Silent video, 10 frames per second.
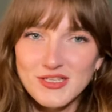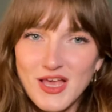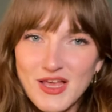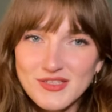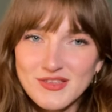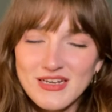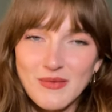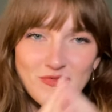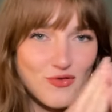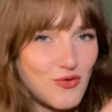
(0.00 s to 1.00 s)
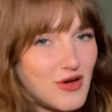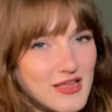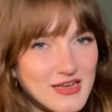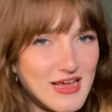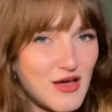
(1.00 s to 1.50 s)
rehearsal the day before and
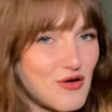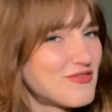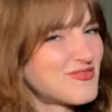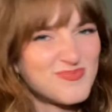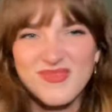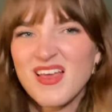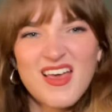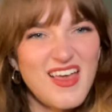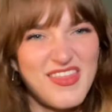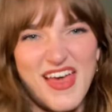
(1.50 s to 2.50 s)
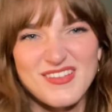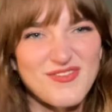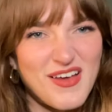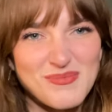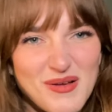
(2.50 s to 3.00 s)
the day of, that's
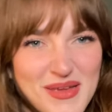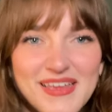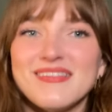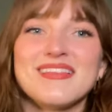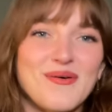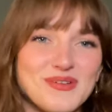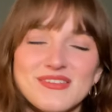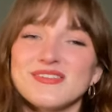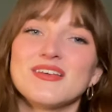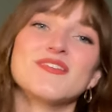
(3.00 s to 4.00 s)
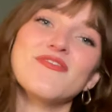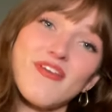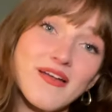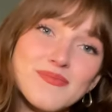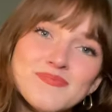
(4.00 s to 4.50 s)
fine by me. That was
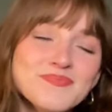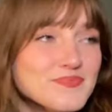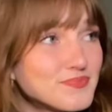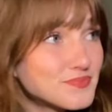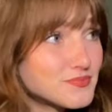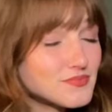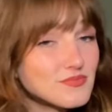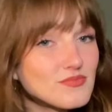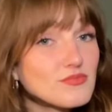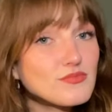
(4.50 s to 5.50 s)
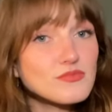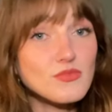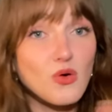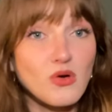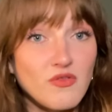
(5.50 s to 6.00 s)
fun.
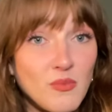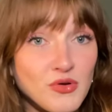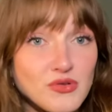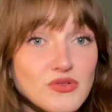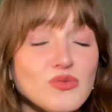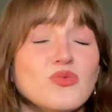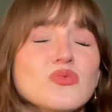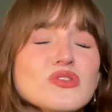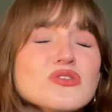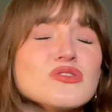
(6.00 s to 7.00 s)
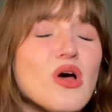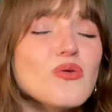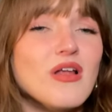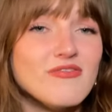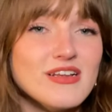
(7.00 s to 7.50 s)
All of the models were so
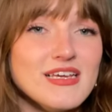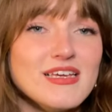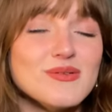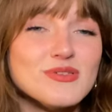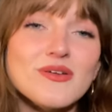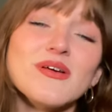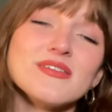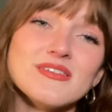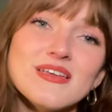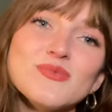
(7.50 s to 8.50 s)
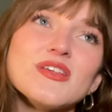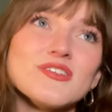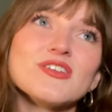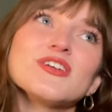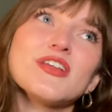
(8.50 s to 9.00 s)
lovely. It was so nice to, it was such
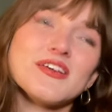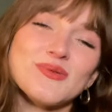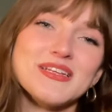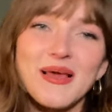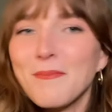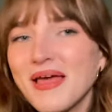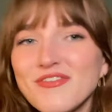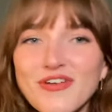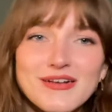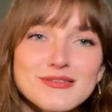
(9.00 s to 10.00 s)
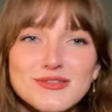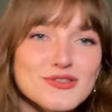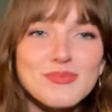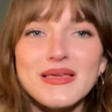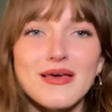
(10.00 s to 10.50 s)
a nice way to like make friends and
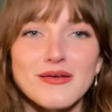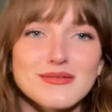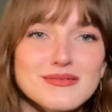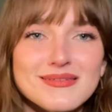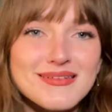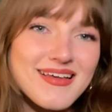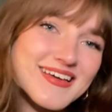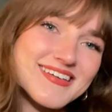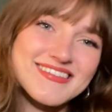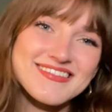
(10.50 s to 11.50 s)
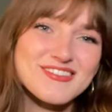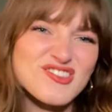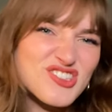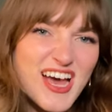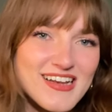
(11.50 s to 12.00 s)
just meet girls and like
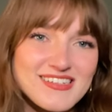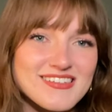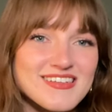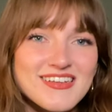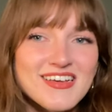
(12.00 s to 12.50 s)
just chat and